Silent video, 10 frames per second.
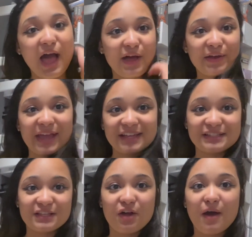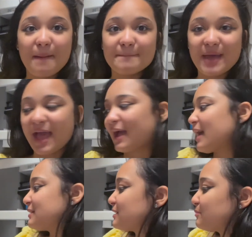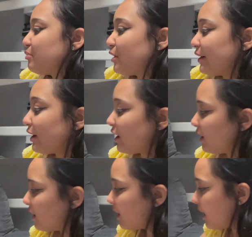Okay, so I'm back. I did put her,